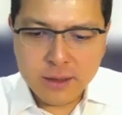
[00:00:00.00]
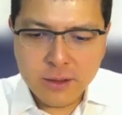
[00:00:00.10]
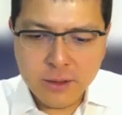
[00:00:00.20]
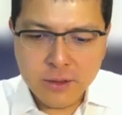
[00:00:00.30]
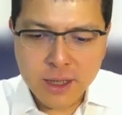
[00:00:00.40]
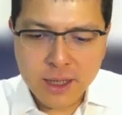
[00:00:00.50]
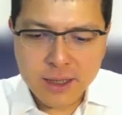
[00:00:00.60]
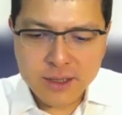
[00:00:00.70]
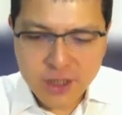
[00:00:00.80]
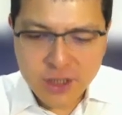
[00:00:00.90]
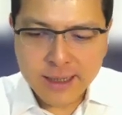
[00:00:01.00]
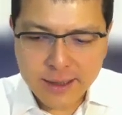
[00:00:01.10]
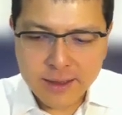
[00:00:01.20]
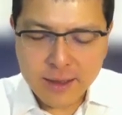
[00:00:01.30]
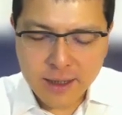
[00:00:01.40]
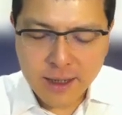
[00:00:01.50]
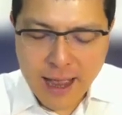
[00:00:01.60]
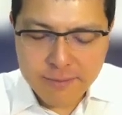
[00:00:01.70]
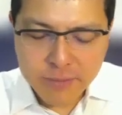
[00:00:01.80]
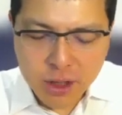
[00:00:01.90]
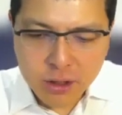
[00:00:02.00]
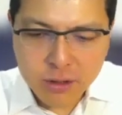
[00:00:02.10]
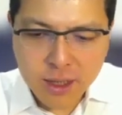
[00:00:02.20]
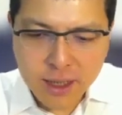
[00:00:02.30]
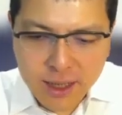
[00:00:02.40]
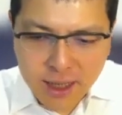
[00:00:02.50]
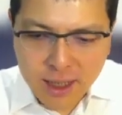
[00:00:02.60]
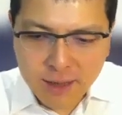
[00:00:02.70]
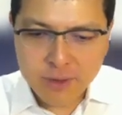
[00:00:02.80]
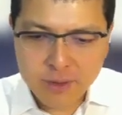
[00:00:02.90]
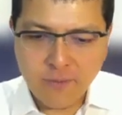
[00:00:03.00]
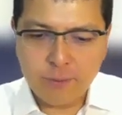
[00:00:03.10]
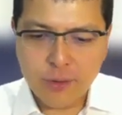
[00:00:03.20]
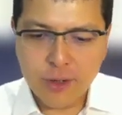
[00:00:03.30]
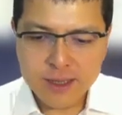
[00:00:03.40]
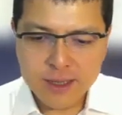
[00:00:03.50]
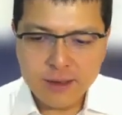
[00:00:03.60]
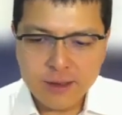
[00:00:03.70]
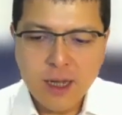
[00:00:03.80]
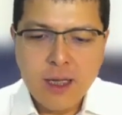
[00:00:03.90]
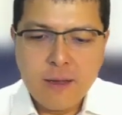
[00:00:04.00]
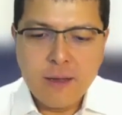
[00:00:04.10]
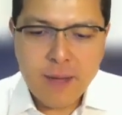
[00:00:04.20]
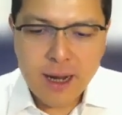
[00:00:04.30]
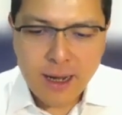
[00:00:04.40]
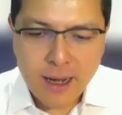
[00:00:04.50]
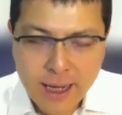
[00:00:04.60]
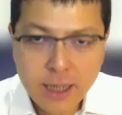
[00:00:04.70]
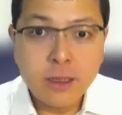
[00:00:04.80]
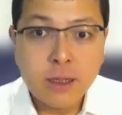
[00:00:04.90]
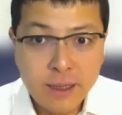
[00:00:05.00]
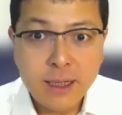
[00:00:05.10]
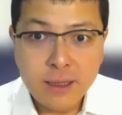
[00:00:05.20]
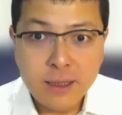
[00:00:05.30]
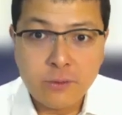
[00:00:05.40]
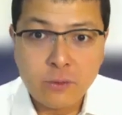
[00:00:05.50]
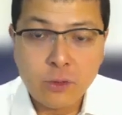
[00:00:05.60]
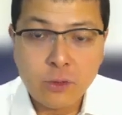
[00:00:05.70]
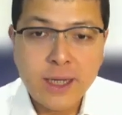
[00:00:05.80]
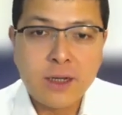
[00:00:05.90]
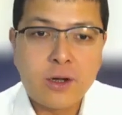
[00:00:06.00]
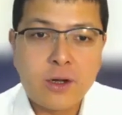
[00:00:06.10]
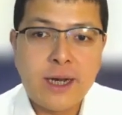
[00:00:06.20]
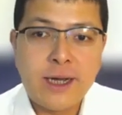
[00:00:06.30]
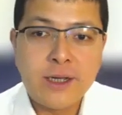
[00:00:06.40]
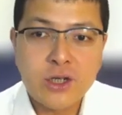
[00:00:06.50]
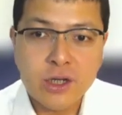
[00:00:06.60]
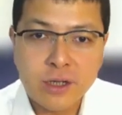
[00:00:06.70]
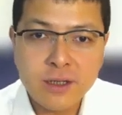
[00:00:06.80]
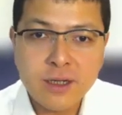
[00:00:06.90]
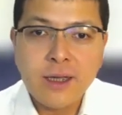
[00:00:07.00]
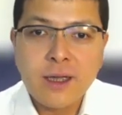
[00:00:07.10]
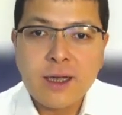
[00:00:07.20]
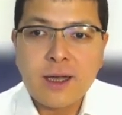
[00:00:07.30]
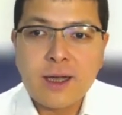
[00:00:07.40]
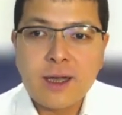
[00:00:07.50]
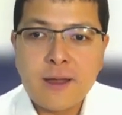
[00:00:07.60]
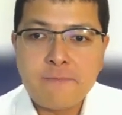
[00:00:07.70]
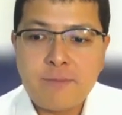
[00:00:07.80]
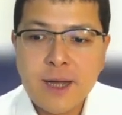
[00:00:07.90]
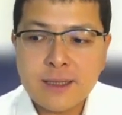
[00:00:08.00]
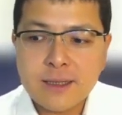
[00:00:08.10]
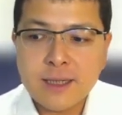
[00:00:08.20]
to, just like UMNO, keep the present Malay-dominated ruling coalition. But